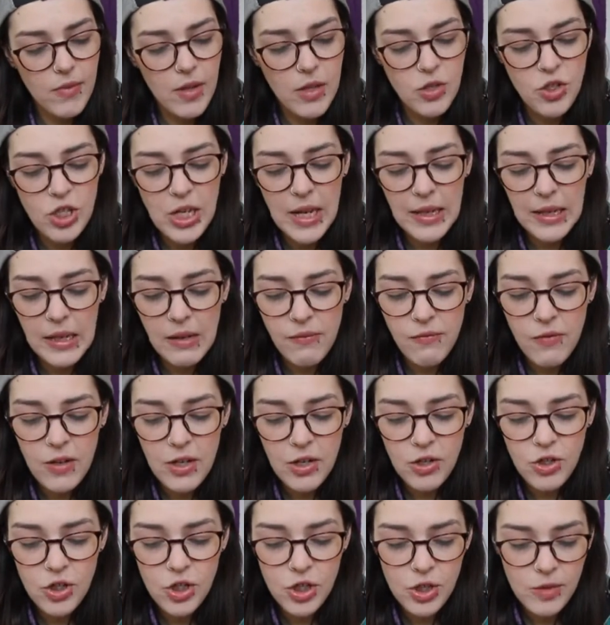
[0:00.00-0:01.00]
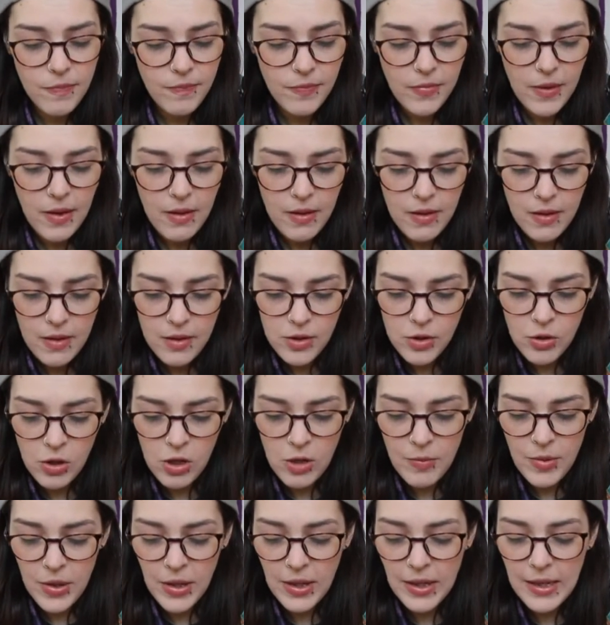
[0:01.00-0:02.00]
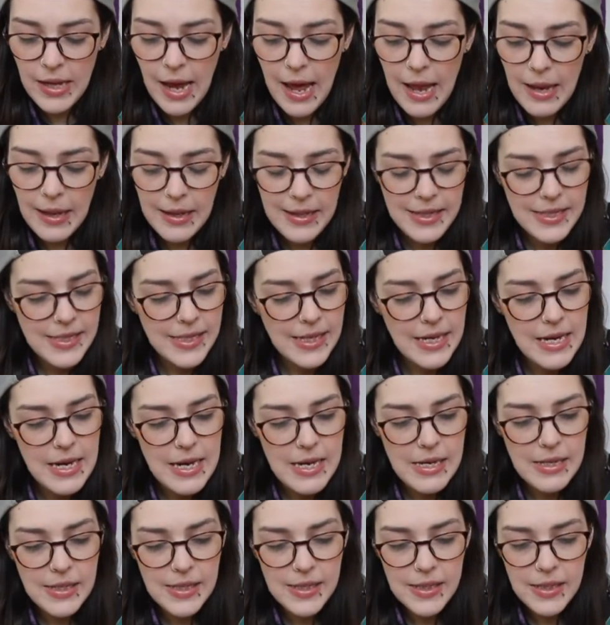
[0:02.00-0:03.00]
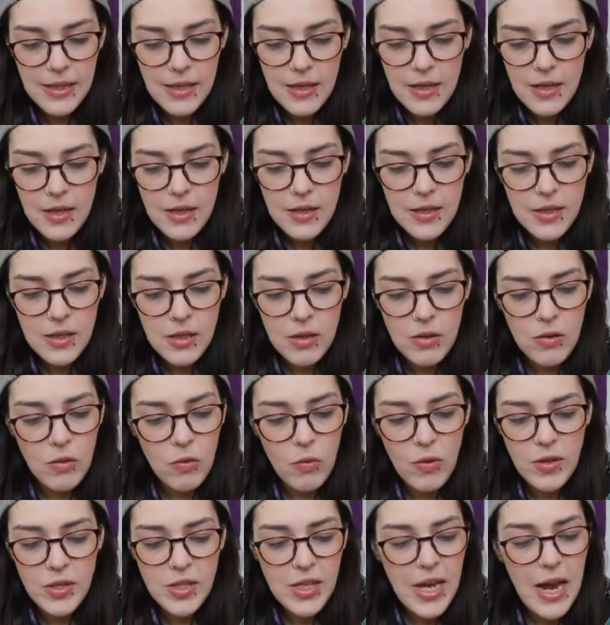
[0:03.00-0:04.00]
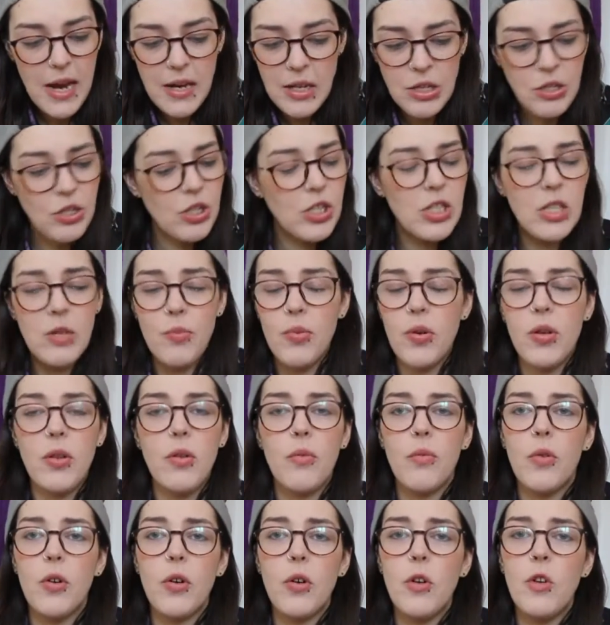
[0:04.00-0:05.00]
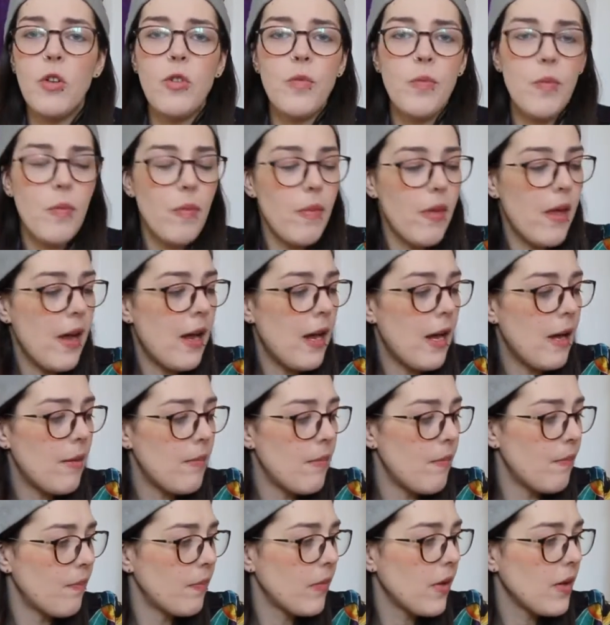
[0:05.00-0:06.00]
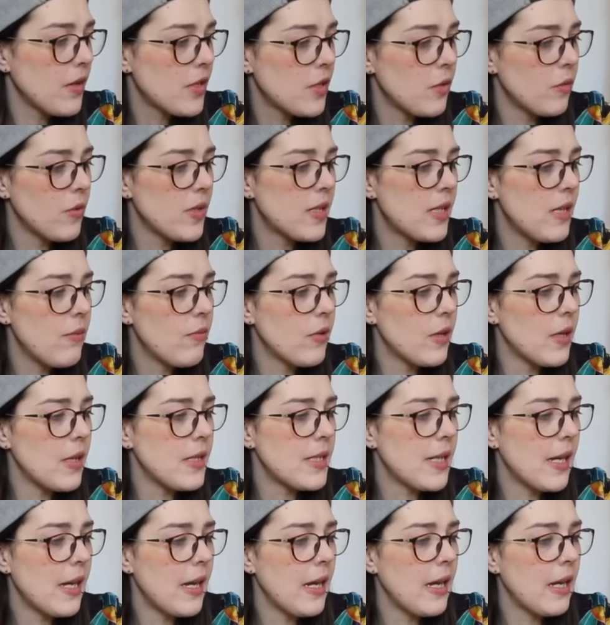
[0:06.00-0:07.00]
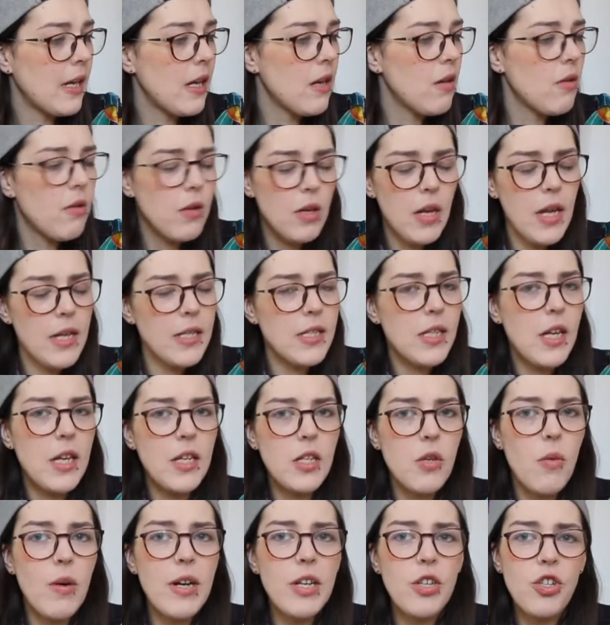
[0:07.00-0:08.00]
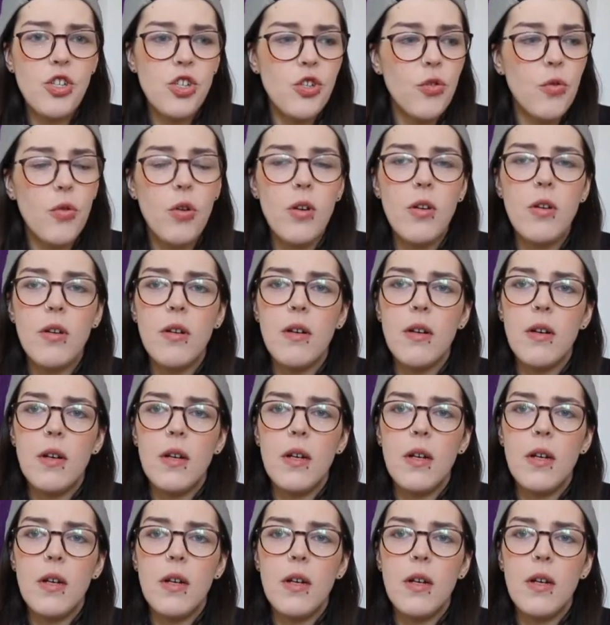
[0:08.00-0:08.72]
jellyfish, talking about galaxies. So it's kind of just about the world. So we'll see what it's like. You know, it's quite short,